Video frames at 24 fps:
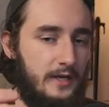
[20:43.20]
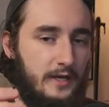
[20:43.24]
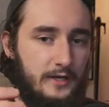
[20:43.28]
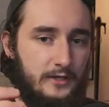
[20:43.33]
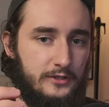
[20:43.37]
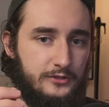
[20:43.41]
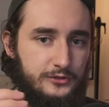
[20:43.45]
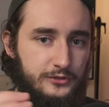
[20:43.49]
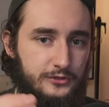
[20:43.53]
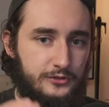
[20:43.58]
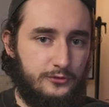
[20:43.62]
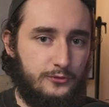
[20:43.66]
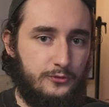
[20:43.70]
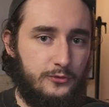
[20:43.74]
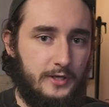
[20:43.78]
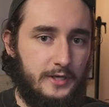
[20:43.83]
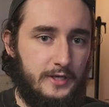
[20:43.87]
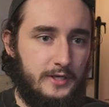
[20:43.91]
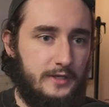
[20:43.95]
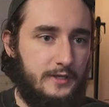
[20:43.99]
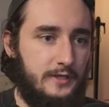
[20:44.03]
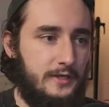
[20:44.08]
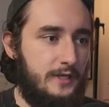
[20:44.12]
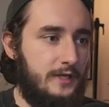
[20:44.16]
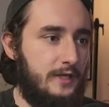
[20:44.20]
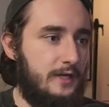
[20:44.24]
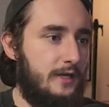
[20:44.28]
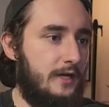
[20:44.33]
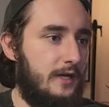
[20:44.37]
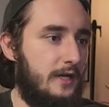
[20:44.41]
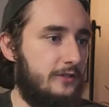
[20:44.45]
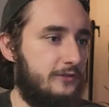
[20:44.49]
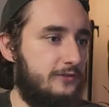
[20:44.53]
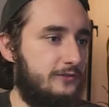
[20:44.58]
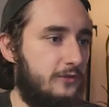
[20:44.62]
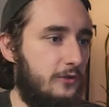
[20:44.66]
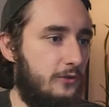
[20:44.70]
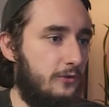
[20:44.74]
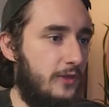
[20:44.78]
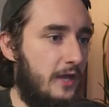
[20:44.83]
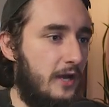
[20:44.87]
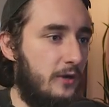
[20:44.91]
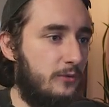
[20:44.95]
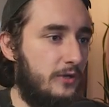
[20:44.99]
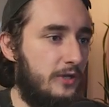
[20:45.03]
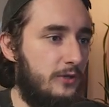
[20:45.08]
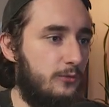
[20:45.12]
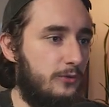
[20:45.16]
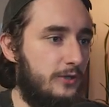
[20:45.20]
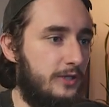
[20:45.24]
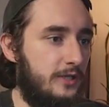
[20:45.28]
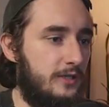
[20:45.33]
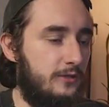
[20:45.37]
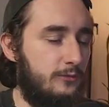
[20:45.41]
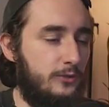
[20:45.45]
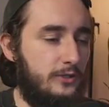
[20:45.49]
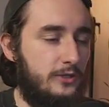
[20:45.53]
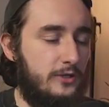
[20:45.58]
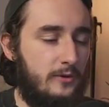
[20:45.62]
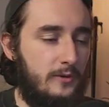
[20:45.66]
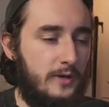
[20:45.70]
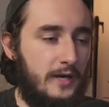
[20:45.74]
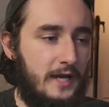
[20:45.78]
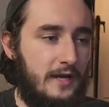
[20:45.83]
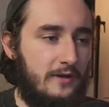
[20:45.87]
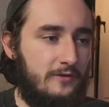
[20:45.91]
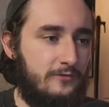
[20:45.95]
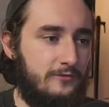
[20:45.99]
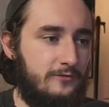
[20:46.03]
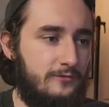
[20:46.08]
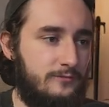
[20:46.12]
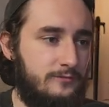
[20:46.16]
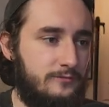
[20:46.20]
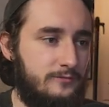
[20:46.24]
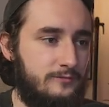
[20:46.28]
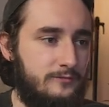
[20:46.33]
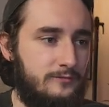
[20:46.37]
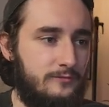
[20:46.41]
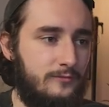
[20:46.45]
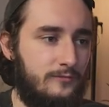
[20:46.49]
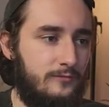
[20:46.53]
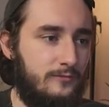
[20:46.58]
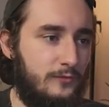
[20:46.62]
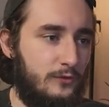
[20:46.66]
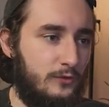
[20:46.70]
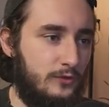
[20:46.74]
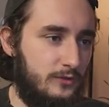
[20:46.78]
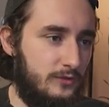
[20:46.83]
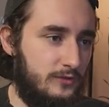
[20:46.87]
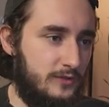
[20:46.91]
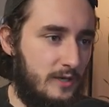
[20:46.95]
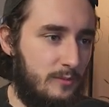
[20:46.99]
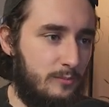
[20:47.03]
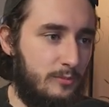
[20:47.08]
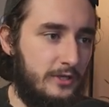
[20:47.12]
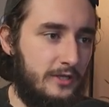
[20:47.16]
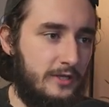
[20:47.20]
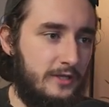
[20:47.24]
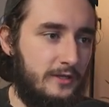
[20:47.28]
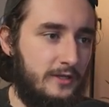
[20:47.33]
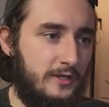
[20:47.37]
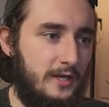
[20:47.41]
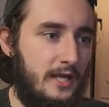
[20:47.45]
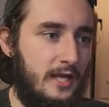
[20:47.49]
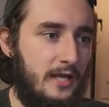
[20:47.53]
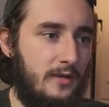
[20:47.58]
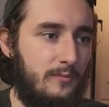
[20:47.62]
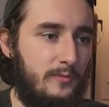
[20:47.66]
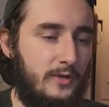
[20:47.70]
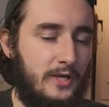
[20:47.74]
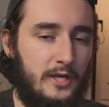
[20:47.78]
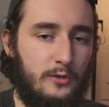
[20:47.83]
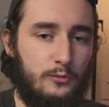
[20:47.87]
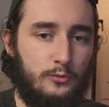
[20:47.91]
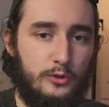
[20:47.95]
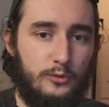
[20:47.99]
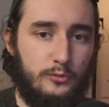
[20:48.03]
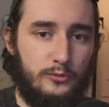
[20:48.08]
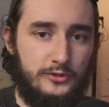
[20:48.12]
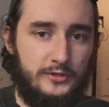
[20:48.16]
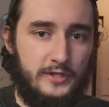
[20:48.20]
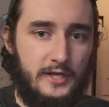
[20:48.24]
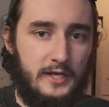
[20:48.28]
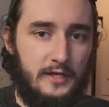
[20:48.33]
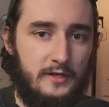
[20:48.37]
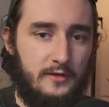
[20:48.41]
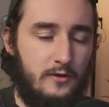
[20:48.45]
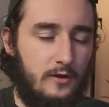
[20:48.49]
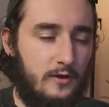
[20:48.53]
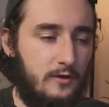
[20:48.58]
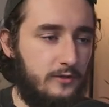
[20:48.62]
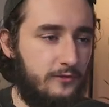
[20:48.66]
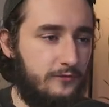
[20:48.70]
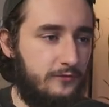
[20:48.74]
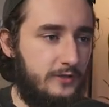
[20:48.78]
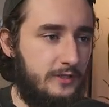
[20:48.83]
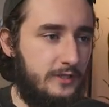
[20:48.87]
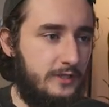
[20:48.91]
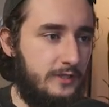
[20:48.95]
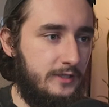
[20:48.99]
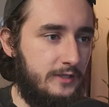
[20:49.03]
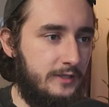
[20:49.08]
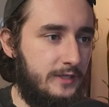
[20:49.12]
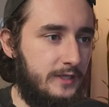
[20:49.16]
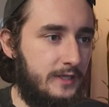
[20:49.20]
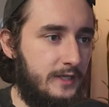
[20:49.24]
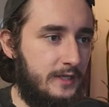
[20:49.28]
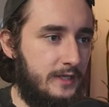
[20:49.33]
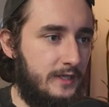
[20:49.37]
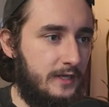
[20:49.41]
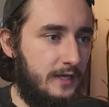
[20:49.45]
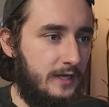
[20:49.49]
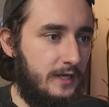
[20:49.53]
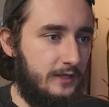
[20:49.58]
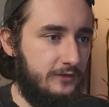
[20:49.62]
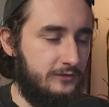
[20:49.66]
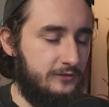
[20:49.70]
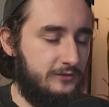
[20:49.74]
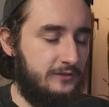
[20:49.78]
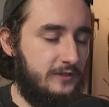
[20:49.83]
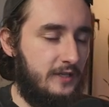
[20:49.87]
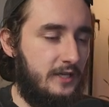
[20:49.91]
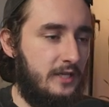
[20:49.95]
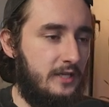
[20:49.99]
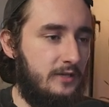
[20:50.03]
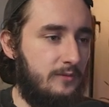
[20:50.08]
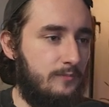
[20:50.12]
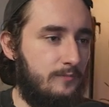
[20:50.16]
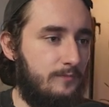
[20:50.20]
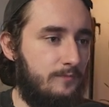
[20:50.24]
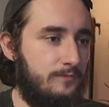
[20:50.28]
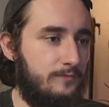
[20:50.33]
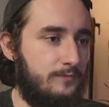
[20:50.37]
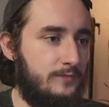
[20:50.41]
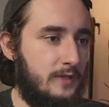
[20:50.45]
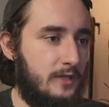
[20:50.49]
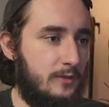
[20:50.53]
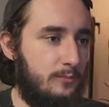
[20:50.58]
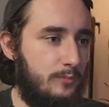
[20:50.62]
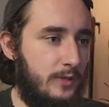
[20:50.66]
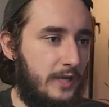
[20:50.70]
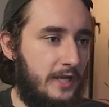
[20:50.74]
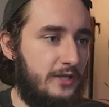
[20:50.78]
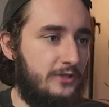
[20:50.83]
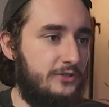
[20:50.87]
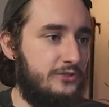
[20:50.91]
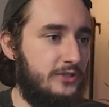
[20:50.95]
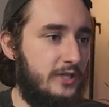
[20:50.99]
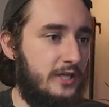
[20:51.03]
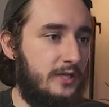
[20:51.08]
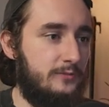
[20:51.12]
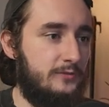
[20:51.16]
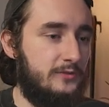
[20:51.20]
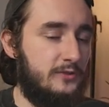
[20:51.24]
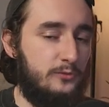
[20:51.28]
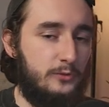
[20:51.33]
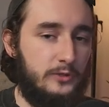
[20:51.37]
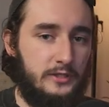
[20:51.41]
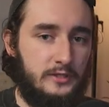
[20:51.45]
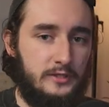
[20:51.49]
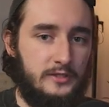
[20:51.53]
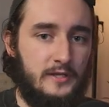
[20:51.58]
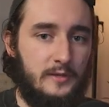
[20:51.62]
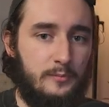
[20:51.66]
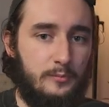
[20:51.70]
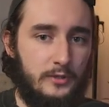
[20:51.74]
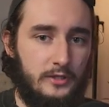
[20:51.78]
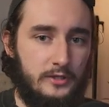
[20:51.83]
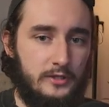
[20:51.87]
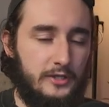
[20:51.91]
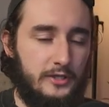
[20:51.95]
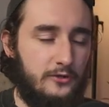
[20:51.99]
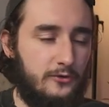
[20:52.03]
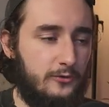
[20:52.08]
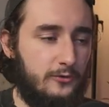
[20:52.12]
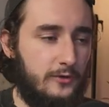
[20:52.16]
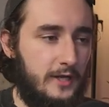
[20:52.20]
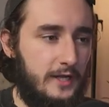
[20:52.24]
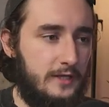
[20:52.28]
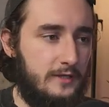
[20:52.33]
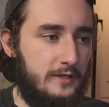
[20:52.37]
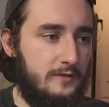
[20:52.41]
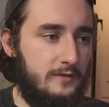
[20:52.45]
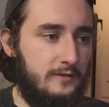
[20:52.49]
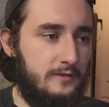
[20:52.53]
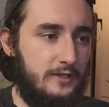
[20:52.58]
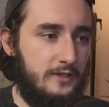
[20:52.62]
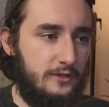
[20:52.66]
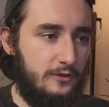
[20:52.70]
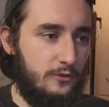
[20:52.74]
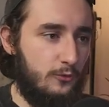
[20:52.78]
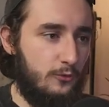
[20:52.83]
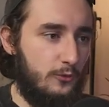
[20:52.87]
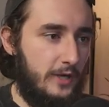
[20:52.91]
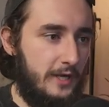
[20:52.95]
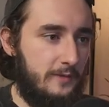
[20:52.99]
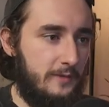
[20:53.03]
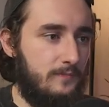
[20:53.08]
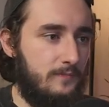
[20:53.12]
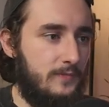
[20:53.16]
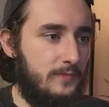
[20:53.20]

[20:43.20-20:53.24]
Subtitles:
just grid. So that way we don't have template in the name, and we retain all of the same page names that we typically create either way.